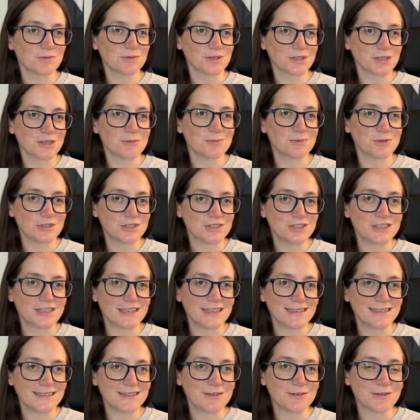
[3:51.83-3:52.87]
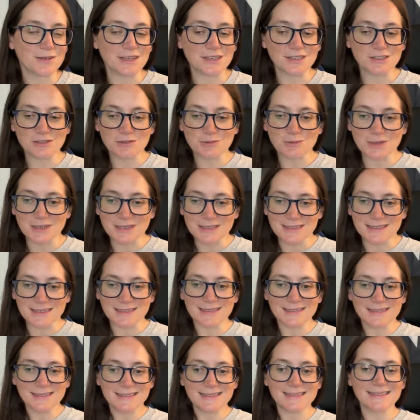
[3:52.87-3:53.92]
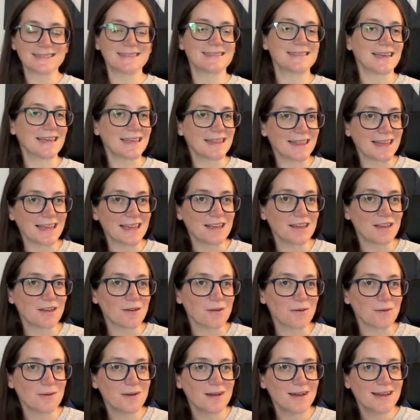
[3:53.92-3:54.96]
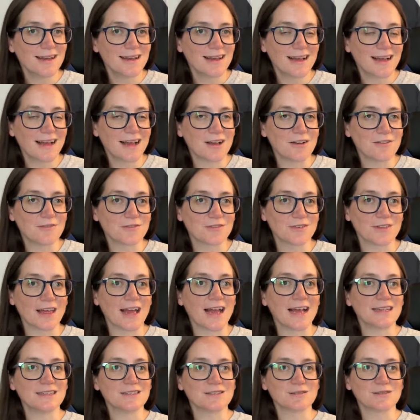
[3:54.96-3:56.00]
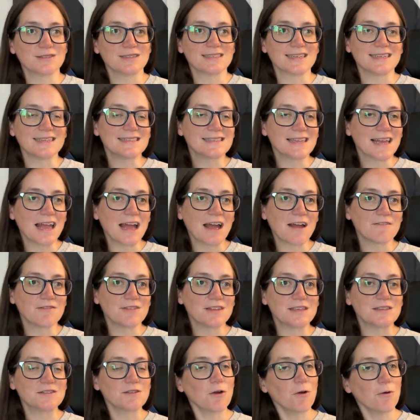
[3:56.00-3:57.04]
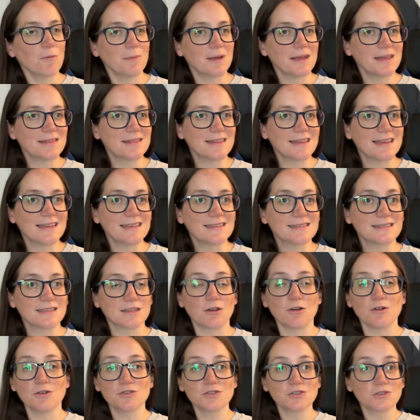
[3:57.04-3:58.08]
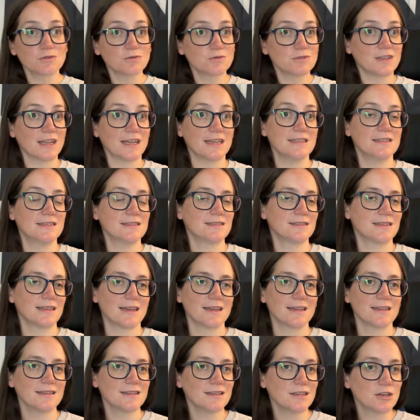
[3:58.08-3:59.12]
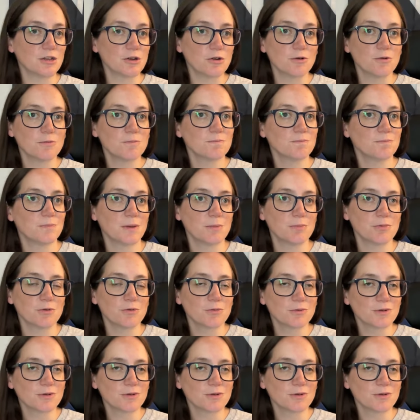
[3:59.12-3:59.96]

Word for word: really appreciate you, and I just wanted to, to say thank you uh, for that. So it's nice to have these homemade things, and also nice that, you know, people